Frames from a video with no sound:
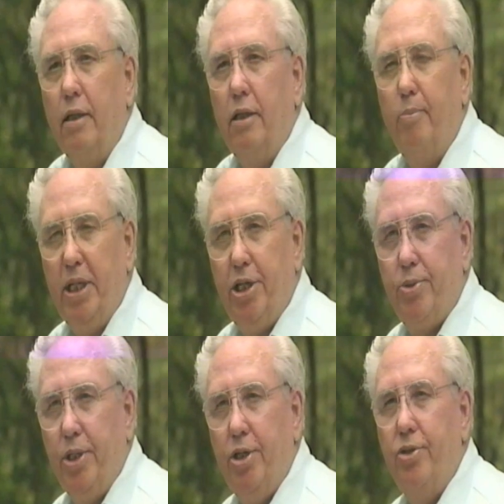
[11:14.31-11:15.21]
The
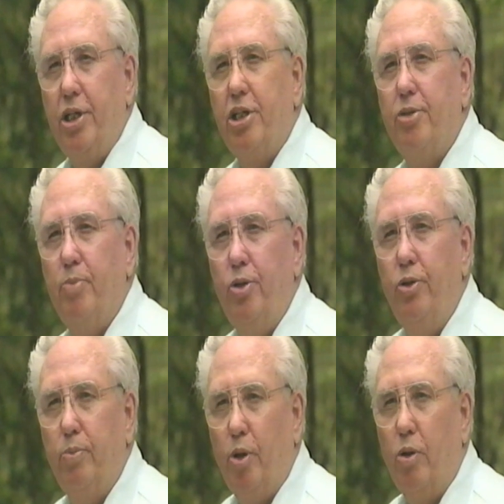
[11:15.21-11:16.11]
British were using
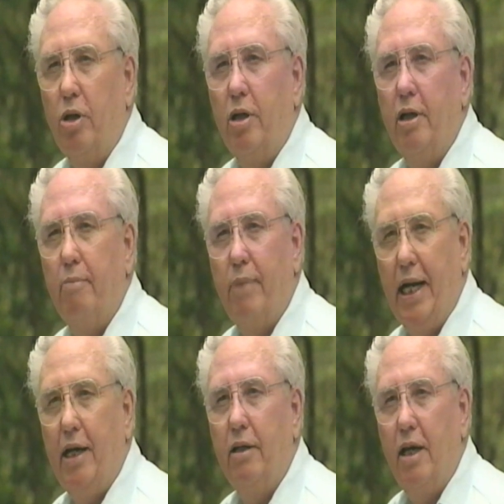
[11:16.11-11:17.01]
smoothbore
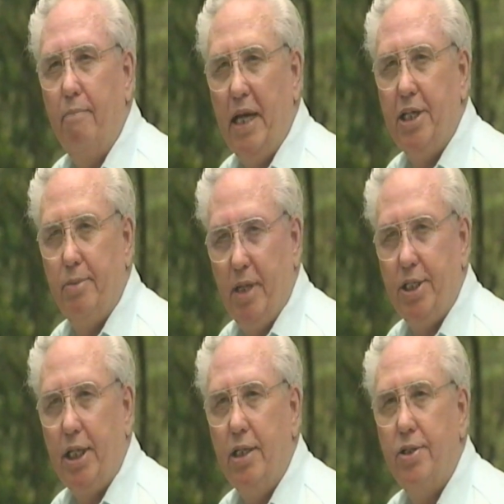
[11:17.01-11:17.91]
Brown Bess
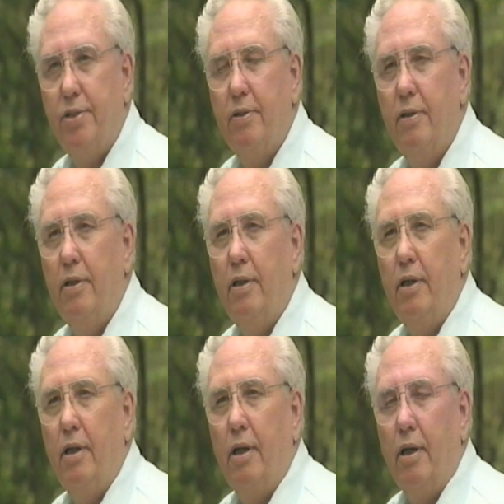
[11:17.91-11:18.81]
muskets.
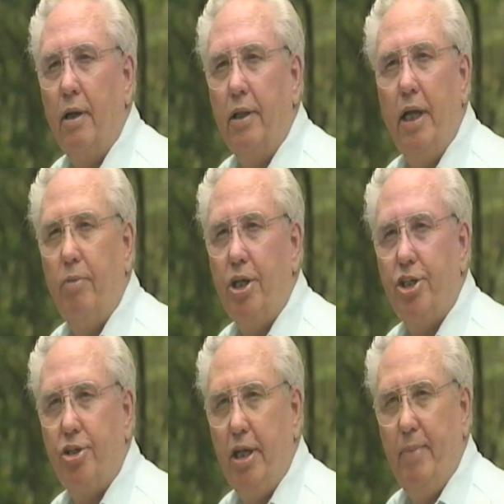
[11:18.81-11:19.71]
They were
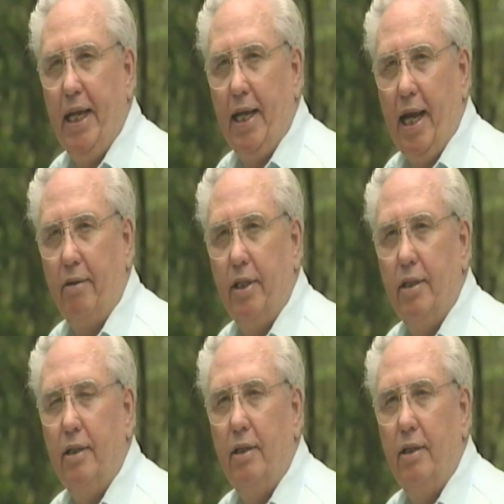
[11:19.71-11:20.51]
extremely inaccurate.